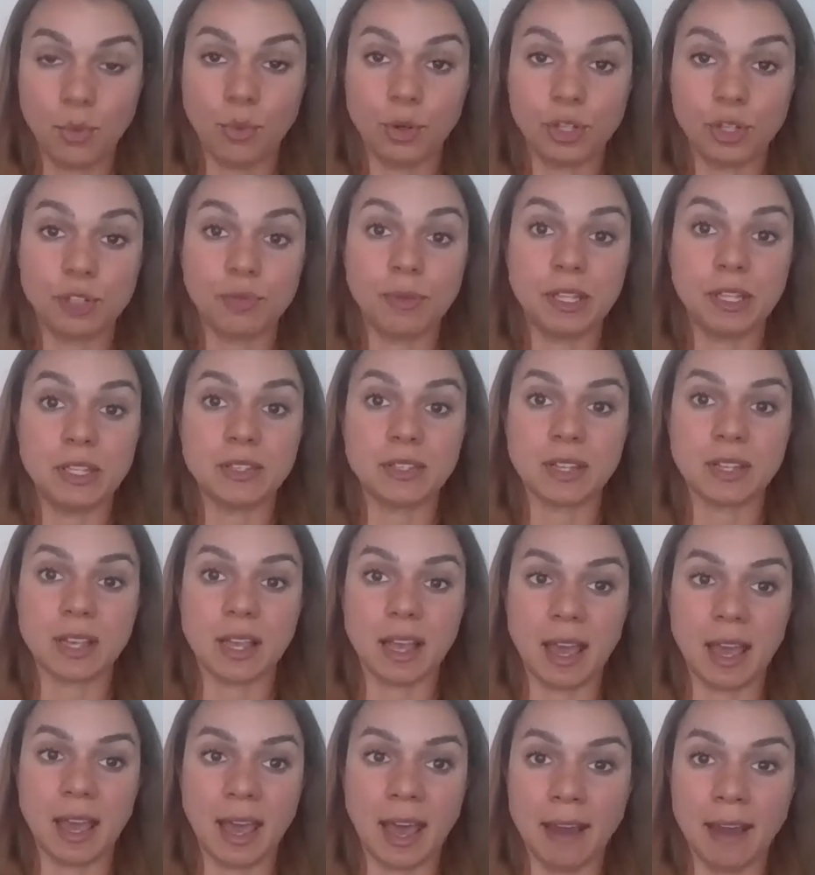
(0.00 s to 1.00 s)
which means
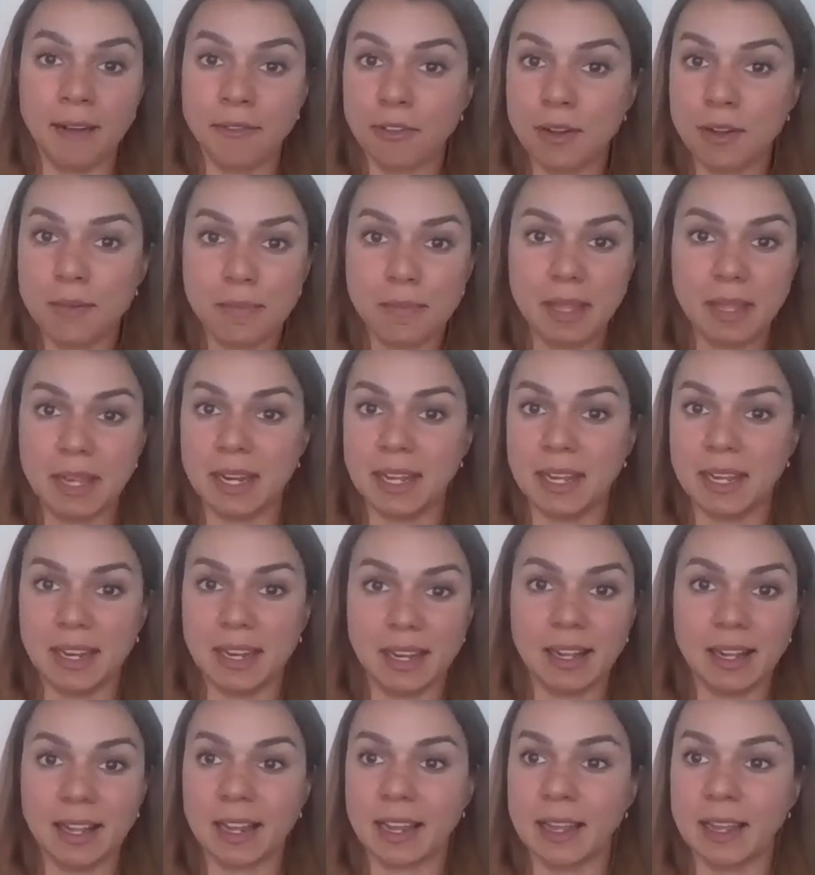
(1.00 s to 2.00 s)
every
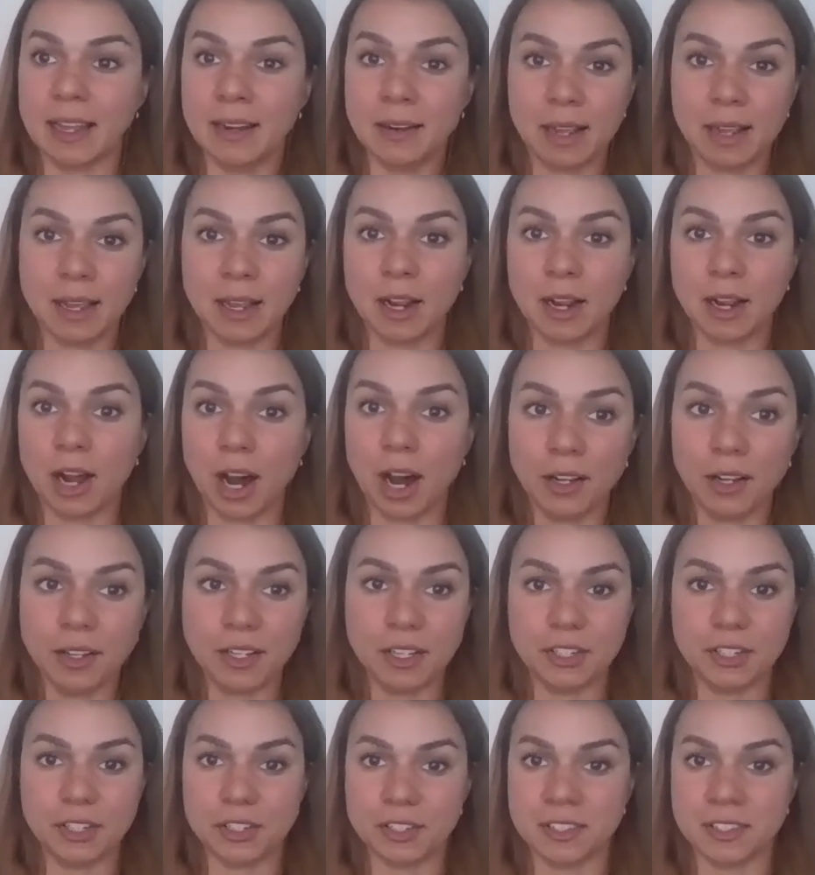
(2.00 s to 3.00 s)
minute, like in, in
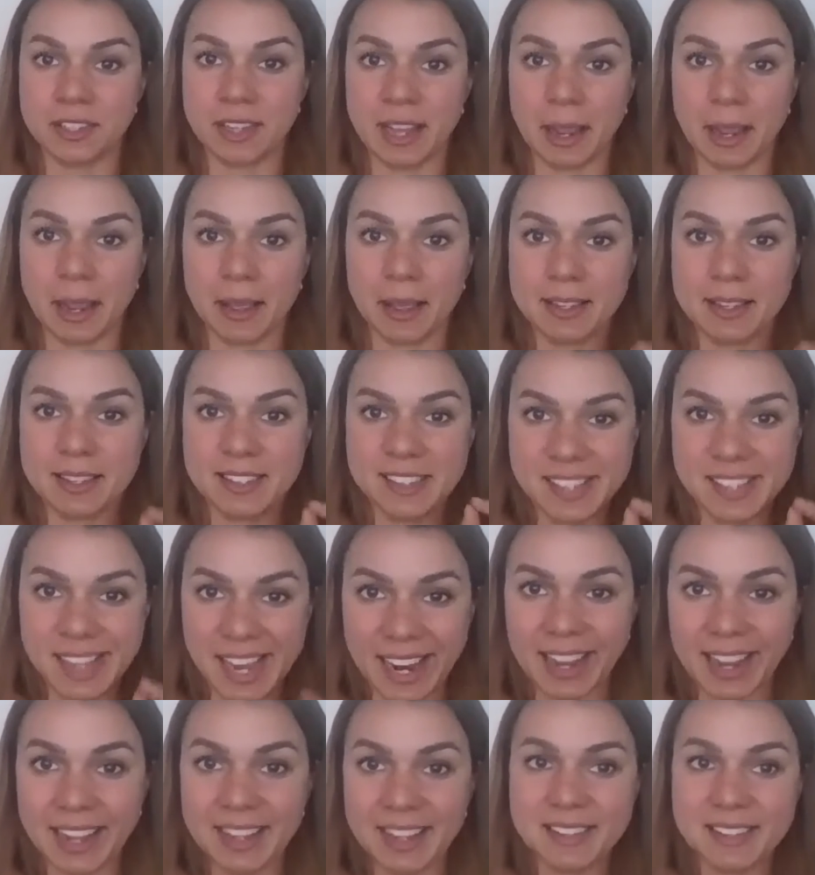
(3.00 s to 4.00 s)
college, it's like
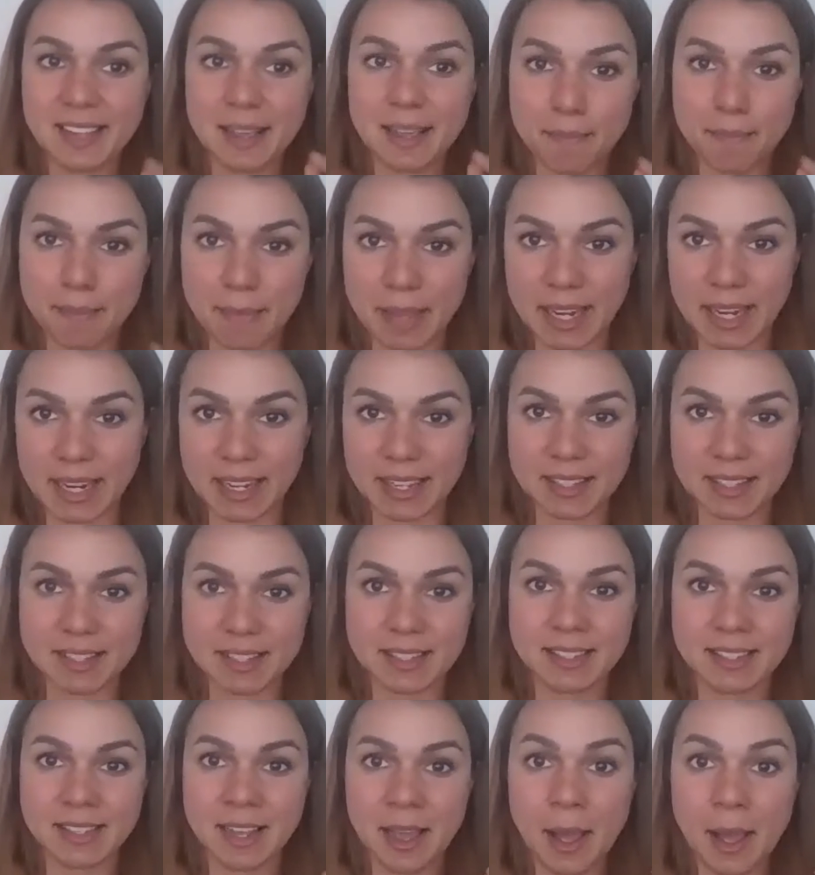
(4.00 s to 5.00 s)
seconds and
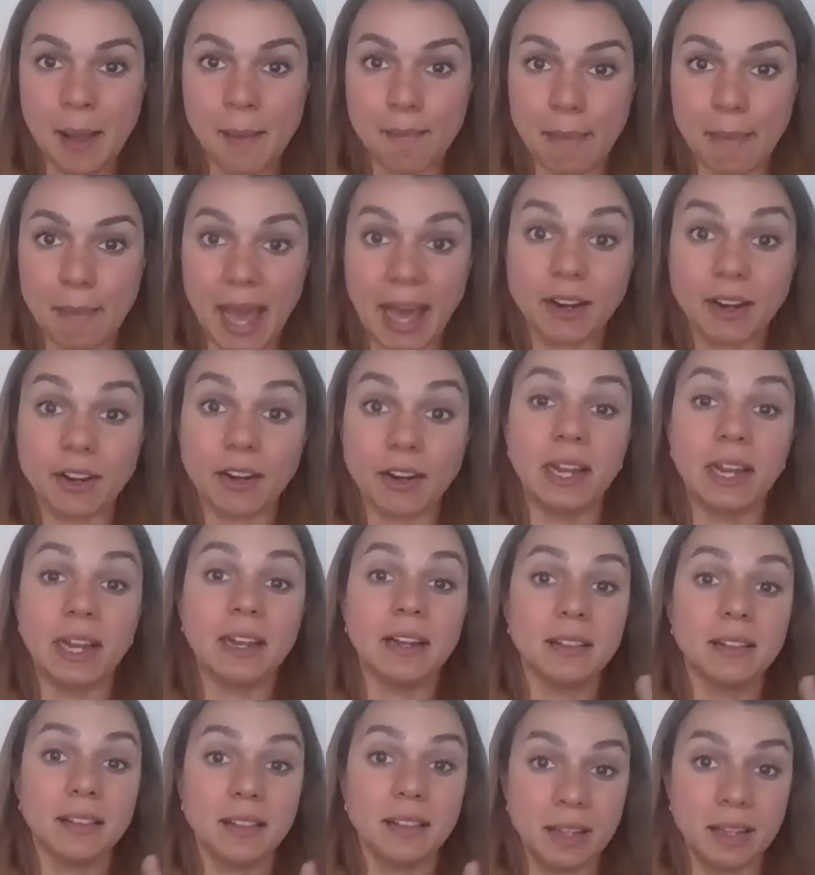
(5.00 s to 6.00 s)
minutes matter
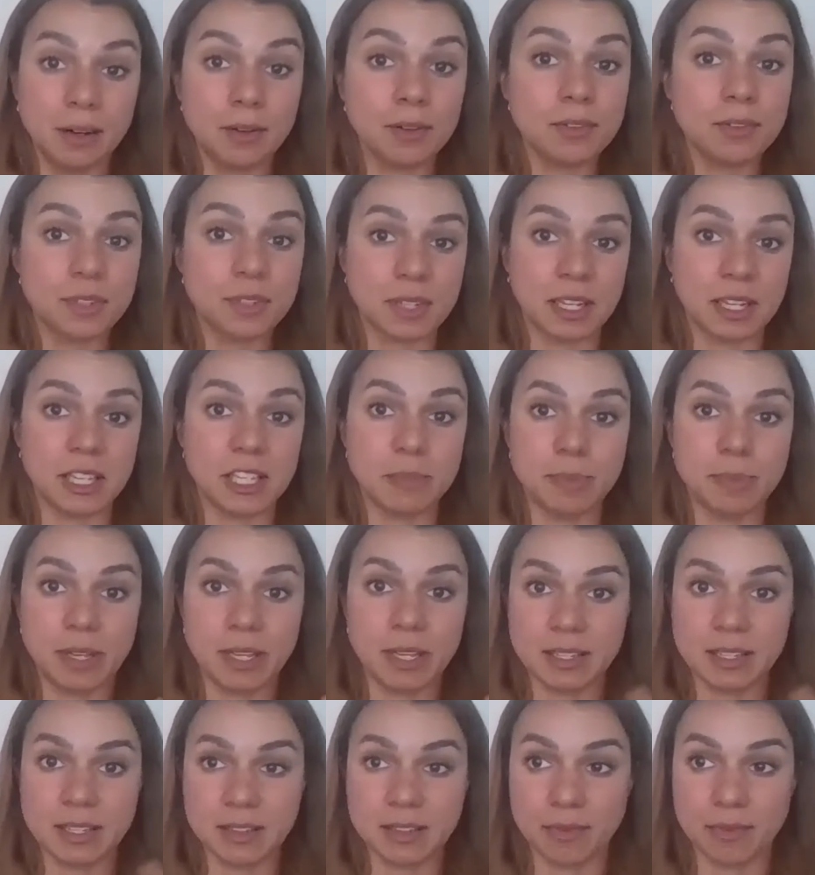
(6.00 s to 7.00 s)
in a literal sense
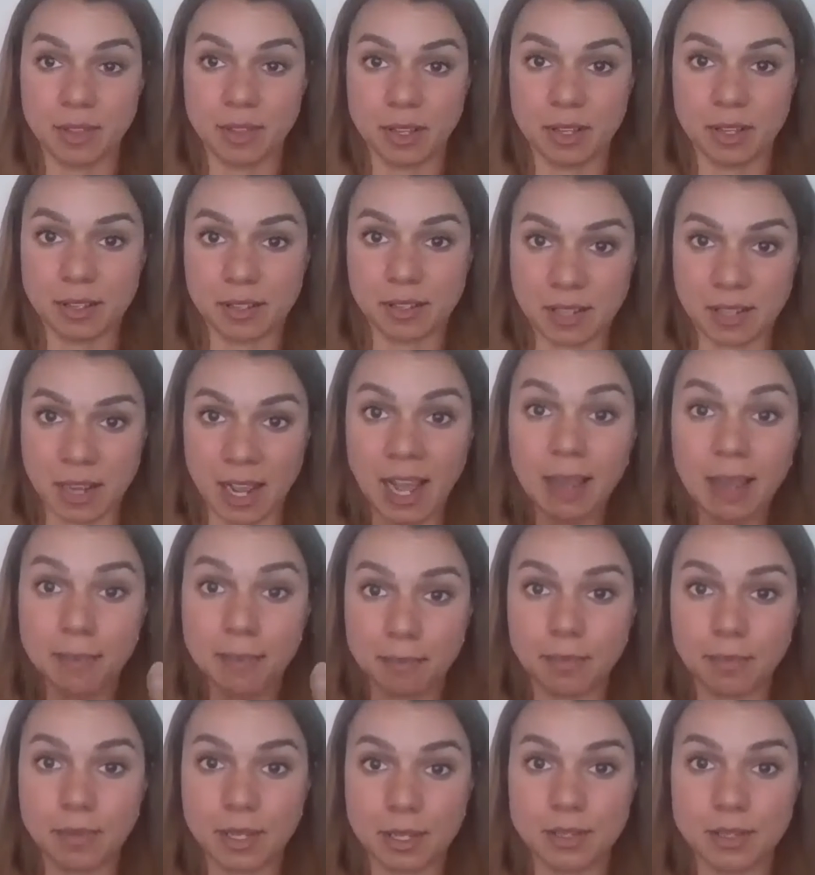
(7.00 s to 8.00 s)
because of the
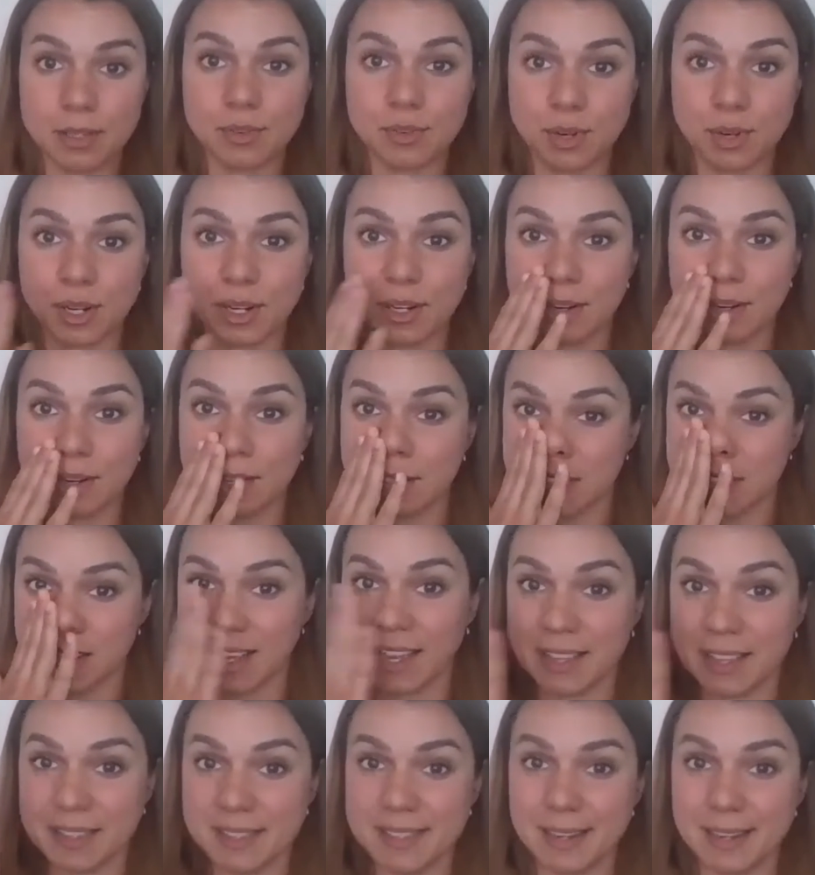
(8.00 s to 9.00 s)
time constraint, because
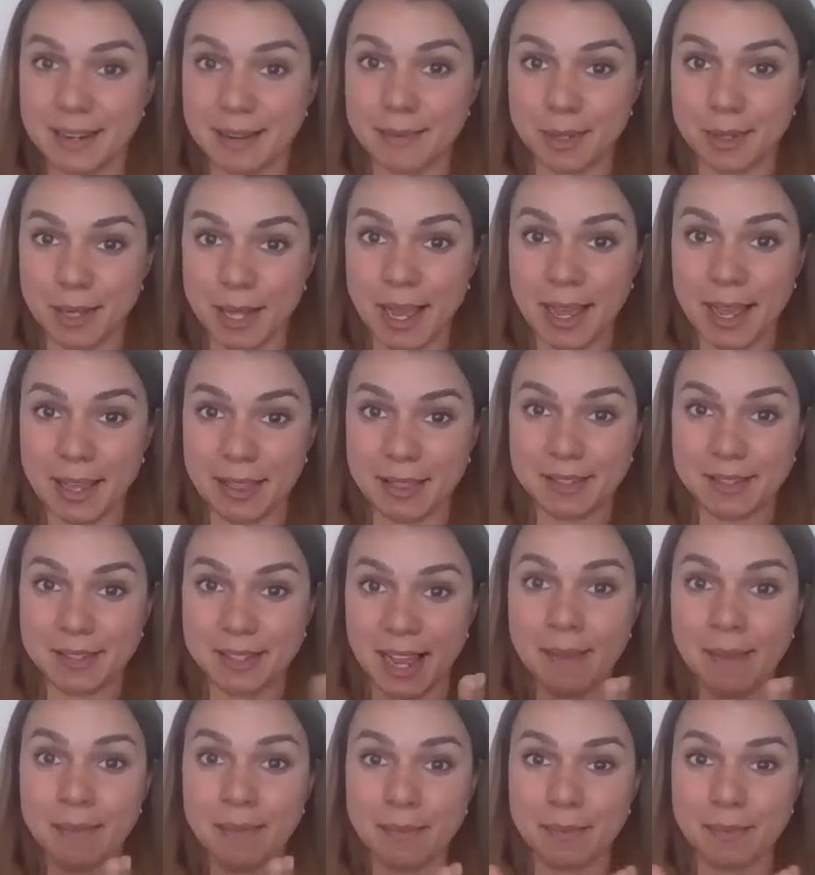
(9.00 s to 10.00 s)
the N C double A and the
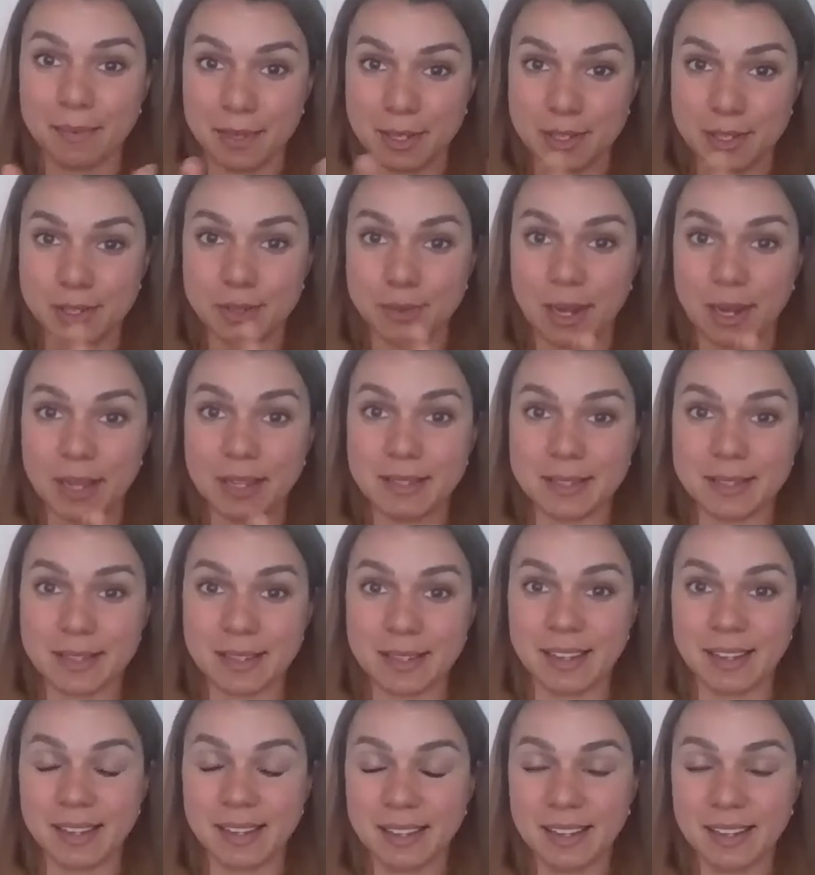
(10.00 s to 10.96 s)
time constraints.